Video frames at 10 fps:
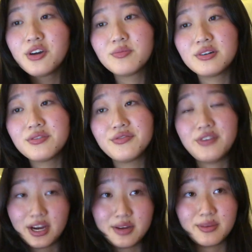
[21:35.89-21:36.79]
will
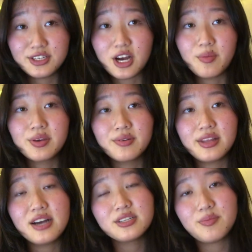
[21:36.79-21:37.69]
very much help you in
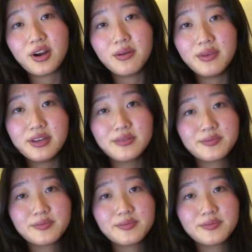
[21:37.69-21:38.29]
that department.